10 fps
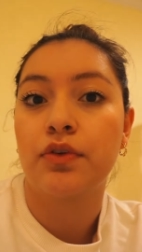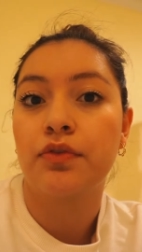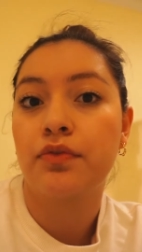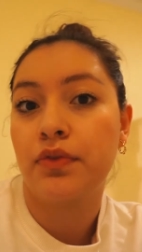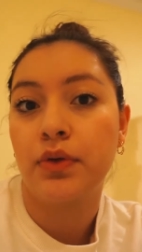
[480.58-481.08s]
a
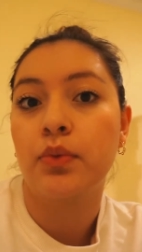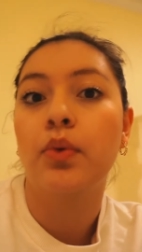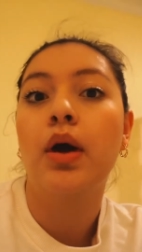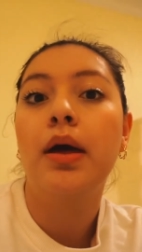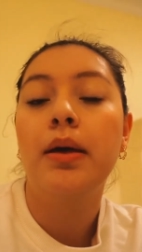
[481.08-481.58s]

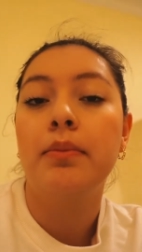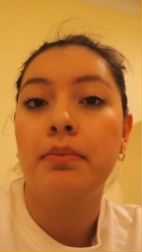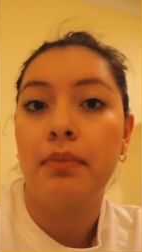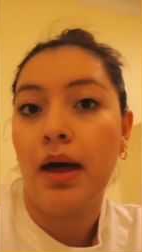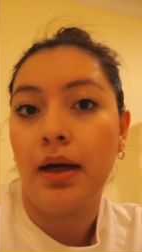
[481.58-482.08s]
few
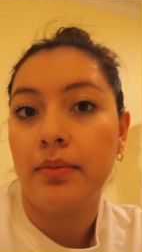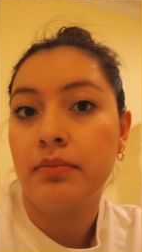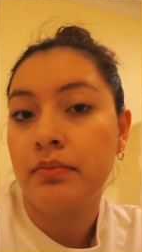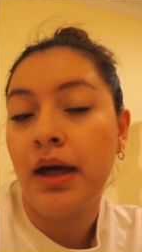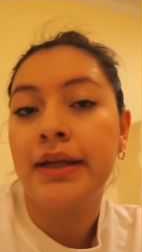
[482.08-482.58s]
uh,
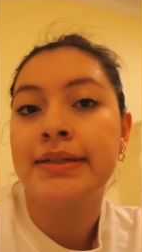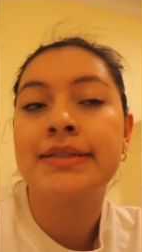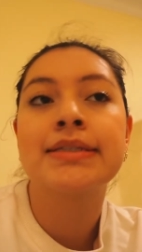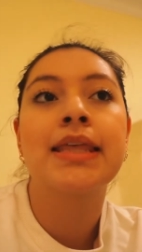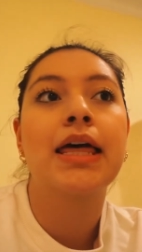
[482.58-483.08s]

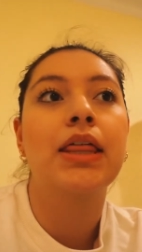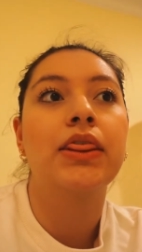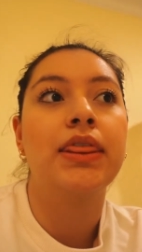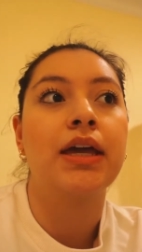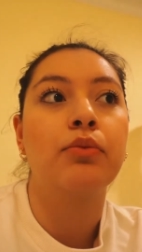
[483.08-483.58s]
months
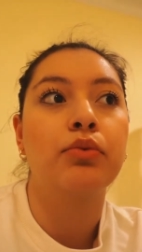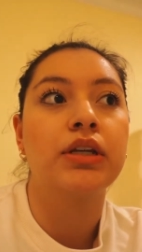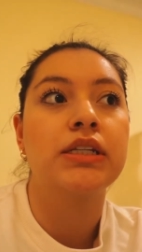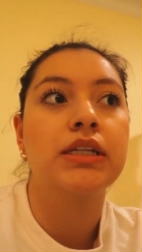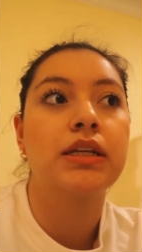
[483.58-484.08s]
they
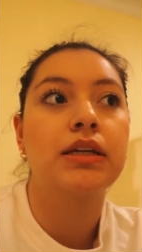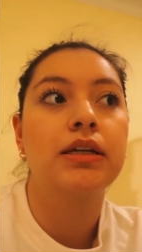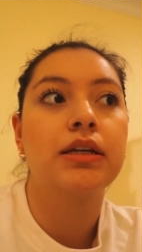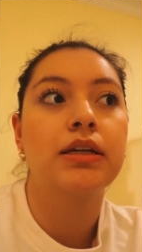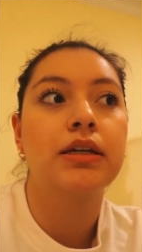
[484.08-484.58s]
would
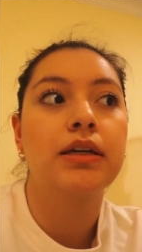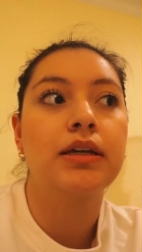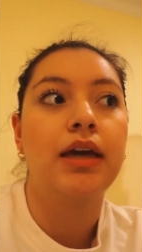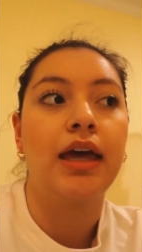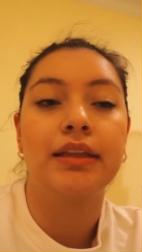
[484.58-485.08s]

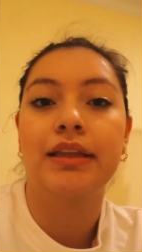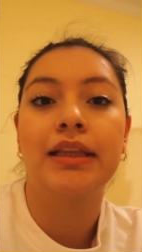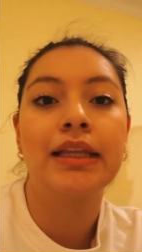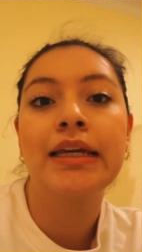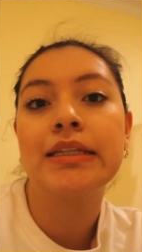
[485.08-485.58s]
at
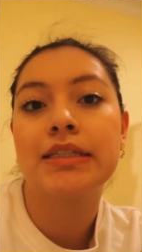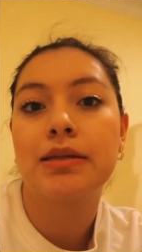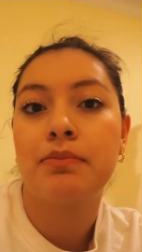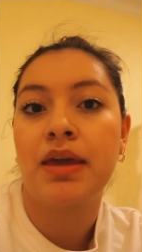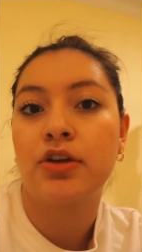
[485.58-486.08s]

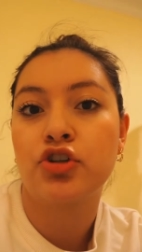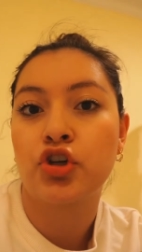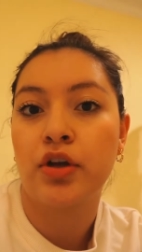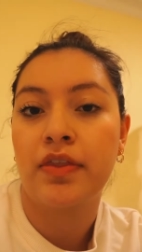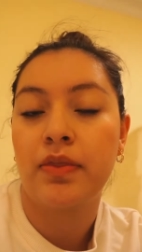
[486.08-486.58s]
least make
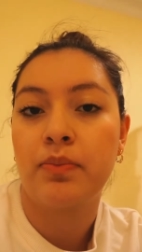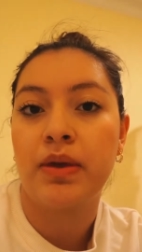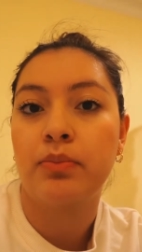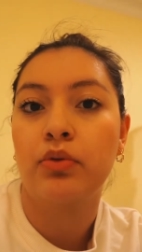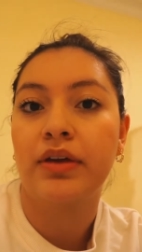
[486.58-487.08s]
sure that the
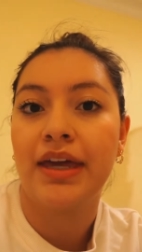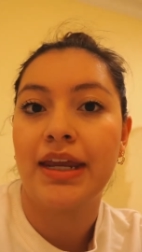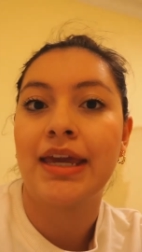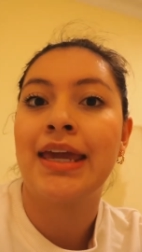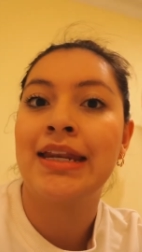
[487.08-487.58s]
people
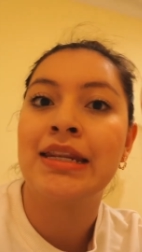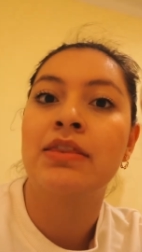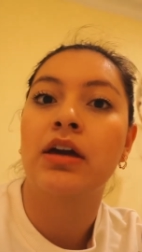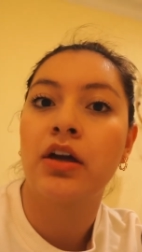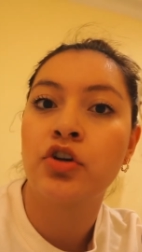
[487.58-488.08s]
getting in
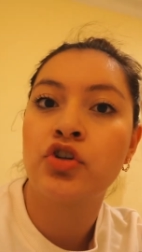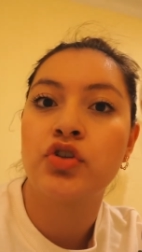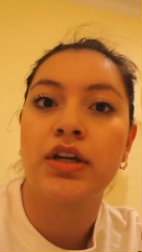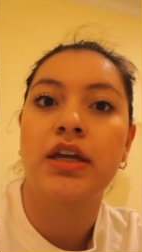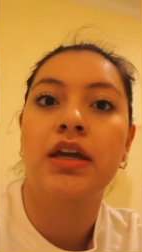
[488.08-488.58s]
the
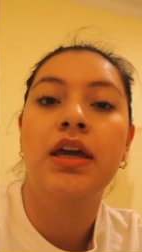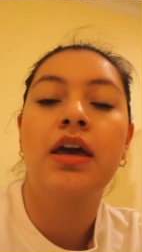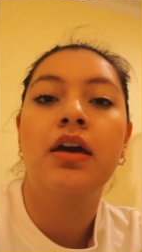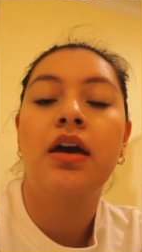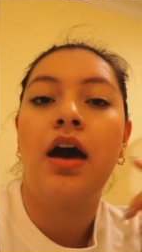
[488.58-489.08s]
country
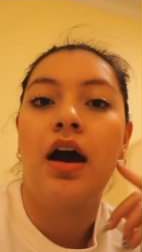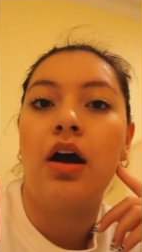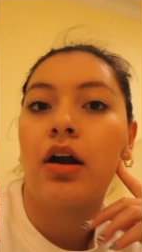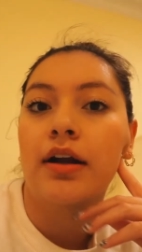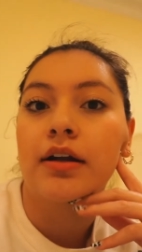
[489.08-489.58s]

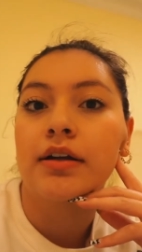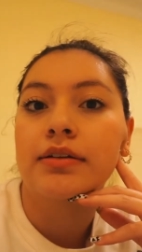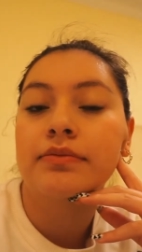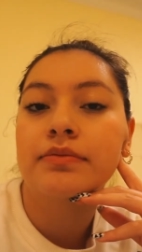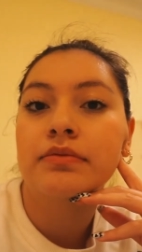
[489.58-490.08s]
are
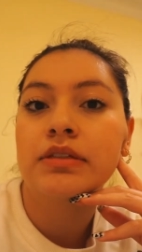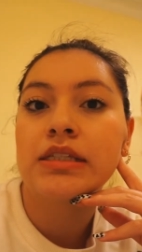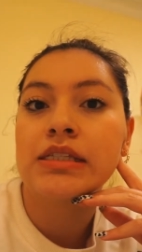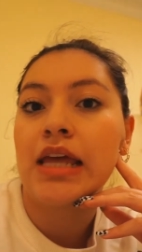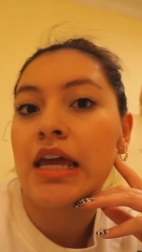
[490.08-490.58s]

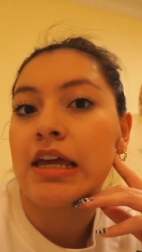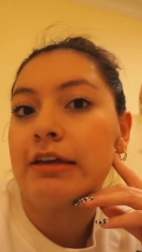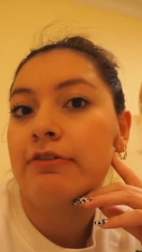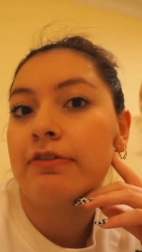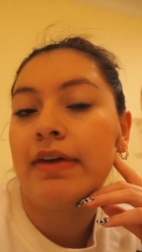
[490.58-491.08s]

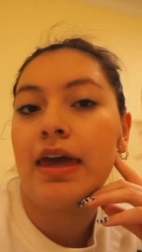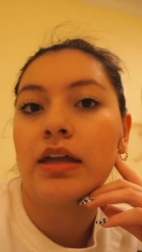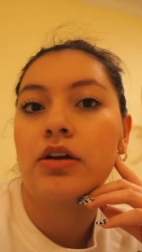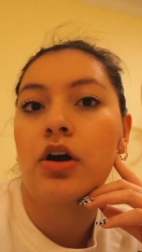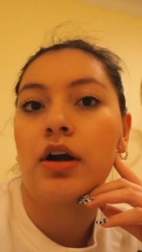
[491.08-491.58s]
safe
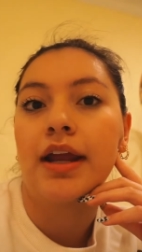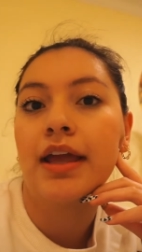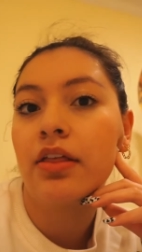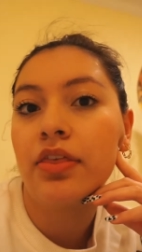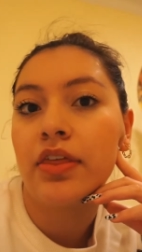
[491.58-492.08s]
and are
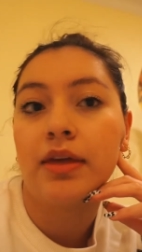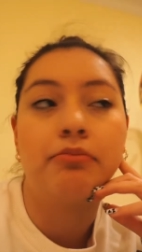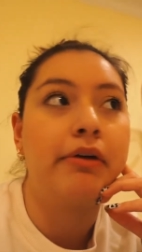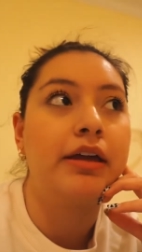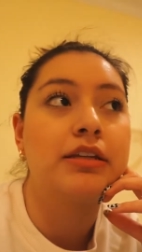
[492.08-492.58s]
healthy
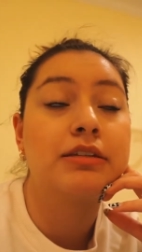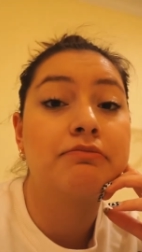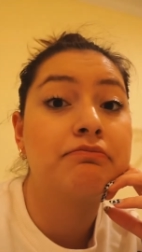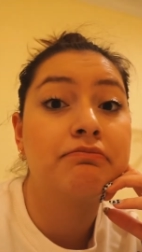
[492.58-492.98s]
but